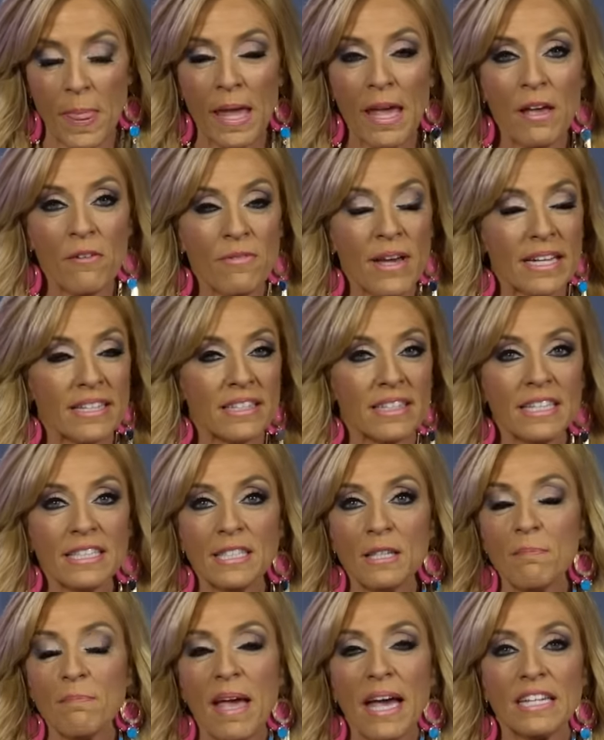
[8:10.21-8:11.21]
In fact, let's
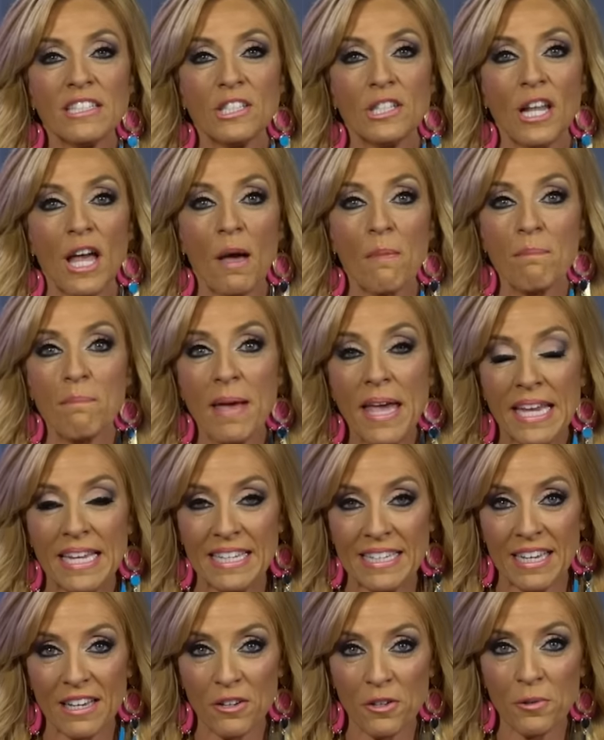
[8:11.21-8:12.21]
imagine a
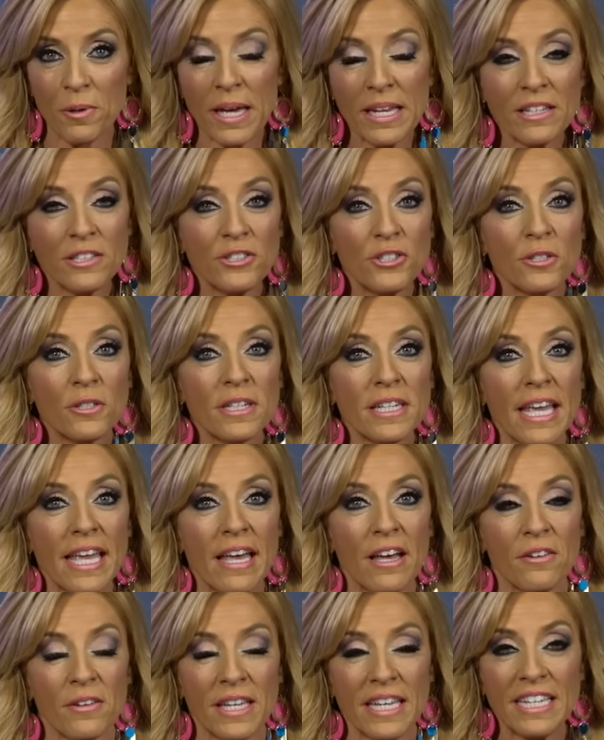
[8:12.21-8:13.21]
bank credits your
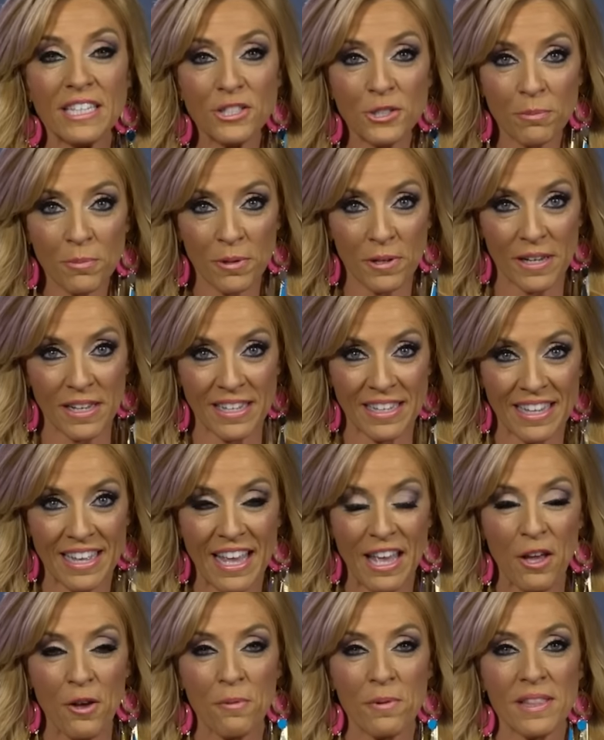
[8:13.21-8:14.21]
account each morning
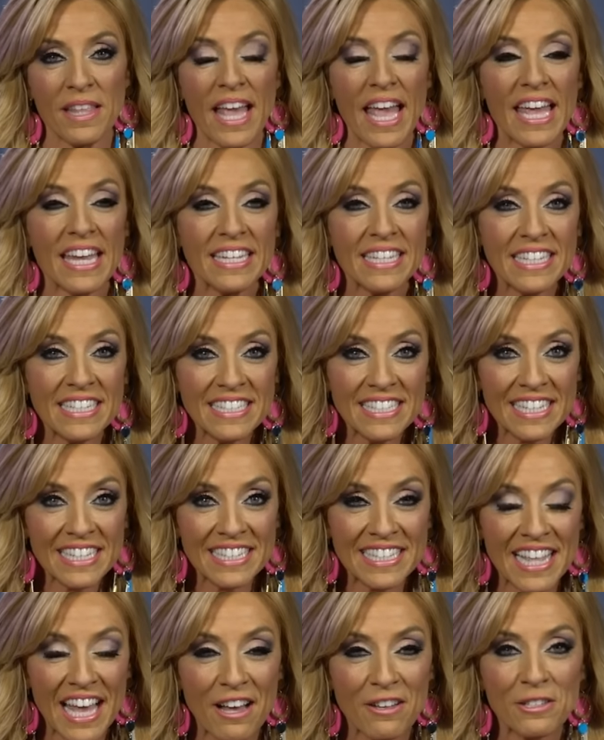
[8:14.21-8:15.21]
with eighty-six
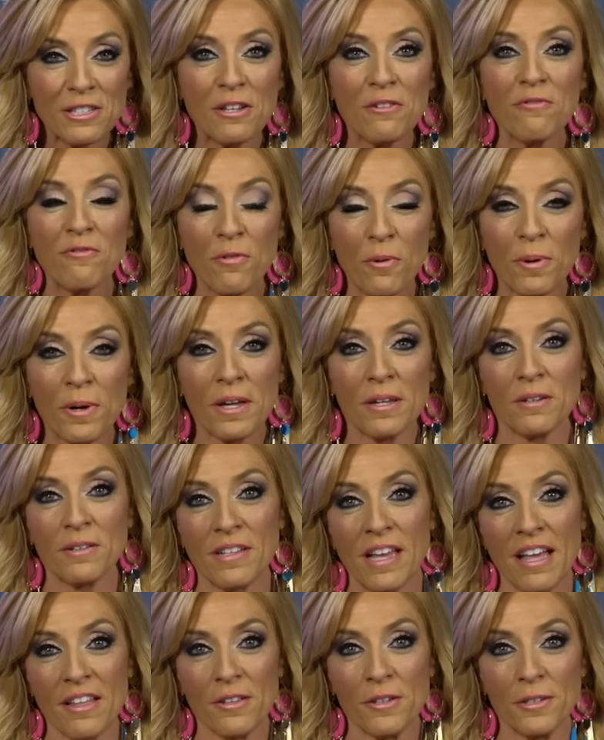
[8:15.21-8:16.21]
thousand four hundred
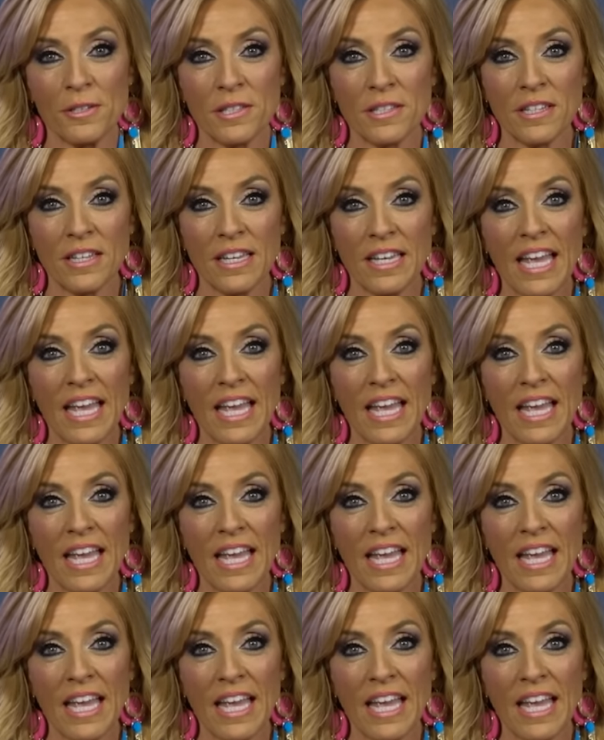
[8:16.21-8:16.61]
dollars,